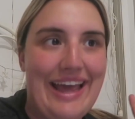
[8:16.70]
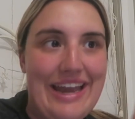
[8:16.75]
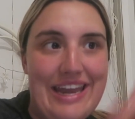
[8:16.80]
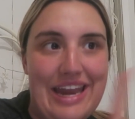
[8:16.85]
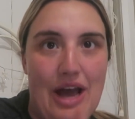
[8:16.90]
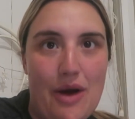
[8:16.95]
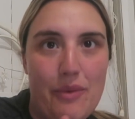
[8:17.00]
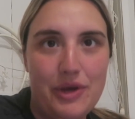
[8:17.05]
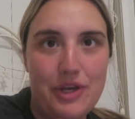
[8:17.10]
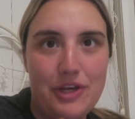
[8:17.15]
and
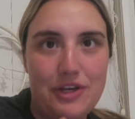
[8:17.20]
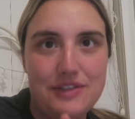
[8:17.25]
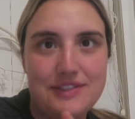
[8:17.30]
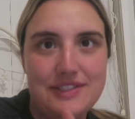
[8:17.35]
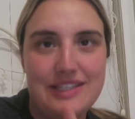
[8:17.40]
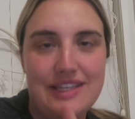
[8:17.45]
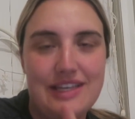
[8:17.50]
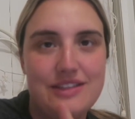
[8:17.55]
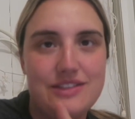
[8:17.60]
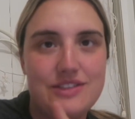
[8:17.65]
now we're
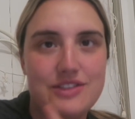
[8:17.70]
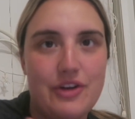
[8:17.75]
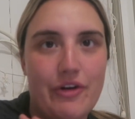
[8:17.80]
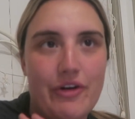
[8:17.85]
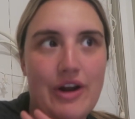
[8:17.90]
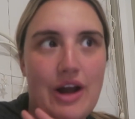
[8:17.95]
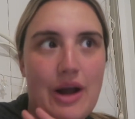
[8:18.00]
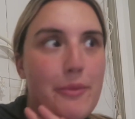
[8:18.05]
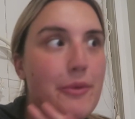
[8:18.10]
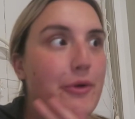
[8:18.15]
using it. So
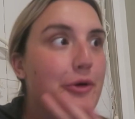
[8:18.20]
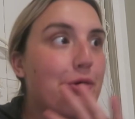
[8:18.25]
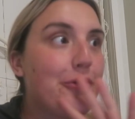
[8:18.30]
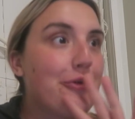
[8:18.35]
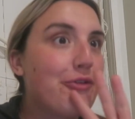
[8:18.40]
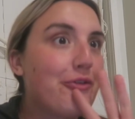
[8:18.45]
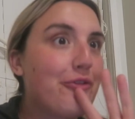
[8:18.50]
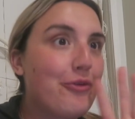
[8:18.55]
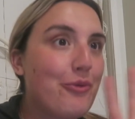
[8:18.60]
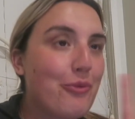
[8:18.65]
I
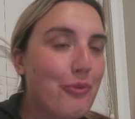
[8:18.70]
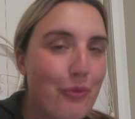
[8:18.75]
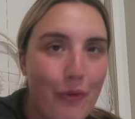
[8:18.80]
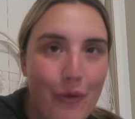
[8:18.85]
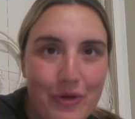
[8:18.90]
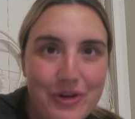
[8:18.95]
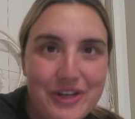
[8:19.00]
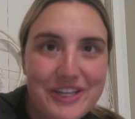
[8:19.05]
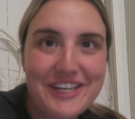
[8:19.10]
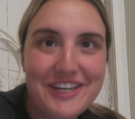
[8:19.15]
was
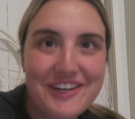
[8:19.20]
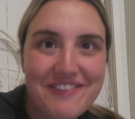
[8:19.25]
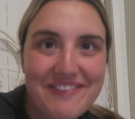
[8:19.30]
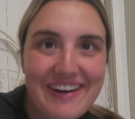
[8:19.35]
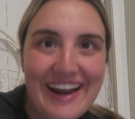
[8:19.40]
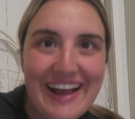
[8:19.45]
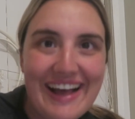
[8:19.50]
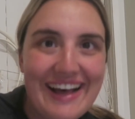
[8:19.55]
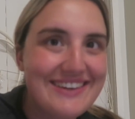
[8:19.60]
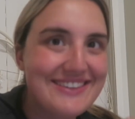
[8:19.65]
walking
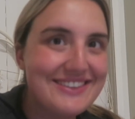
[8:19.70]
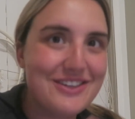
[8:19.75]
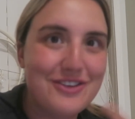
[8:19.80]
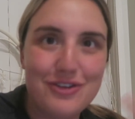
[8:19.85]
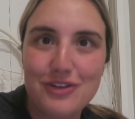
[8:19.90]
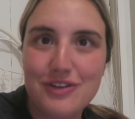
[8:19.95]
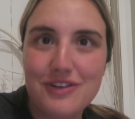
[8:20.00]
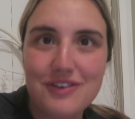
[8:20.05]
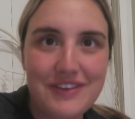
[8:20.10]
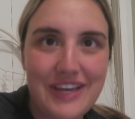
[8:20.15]
around
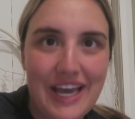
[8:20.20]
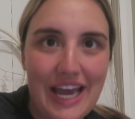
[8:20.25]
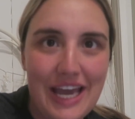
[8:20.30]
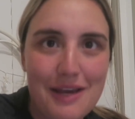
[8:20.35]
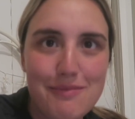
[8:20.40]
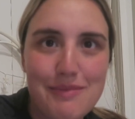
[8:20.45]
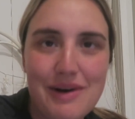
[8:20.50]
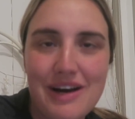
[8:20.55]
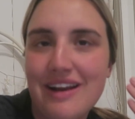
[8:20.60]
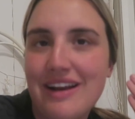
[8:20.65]
all of
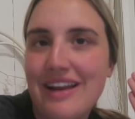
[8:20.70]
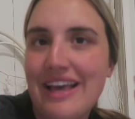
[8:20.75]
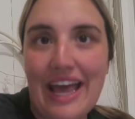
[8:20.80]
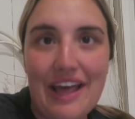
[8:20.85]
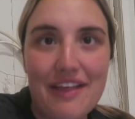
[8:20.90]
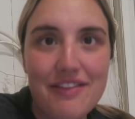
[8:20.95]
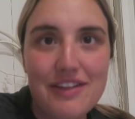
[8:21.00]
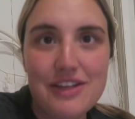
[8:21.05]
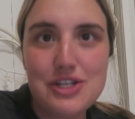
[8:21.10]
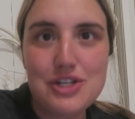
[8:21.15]
Kmart
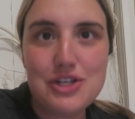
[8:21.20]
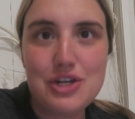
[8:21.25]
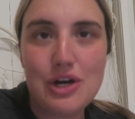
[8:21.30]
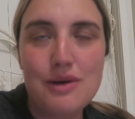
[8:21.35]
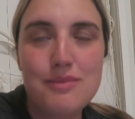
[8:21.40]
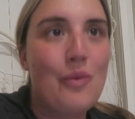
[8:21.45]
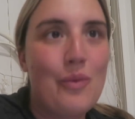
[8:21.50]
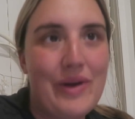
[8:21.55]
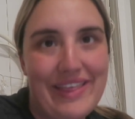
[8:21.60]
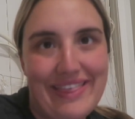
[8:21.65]
and the
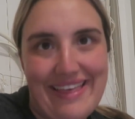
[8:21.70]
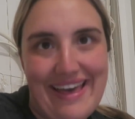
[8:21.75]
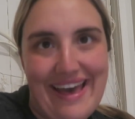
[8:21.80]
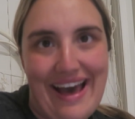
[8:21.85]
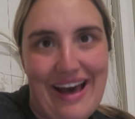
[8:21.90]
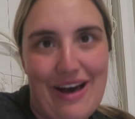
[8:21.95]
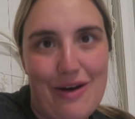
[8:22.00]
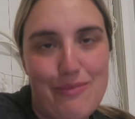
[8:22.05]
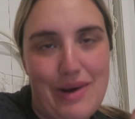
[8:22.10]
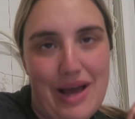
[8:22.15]
shop
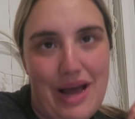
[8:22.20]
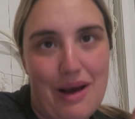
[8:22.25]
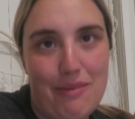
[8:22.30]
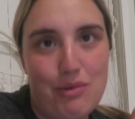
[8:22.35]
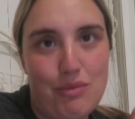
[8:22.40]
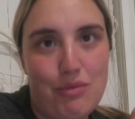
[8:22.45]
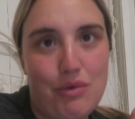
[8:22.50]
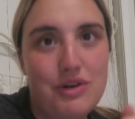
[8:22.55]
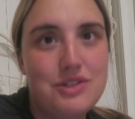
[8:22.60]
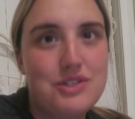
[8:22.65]
without my
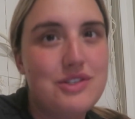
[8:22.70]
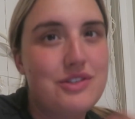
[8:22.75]
Apple Watch.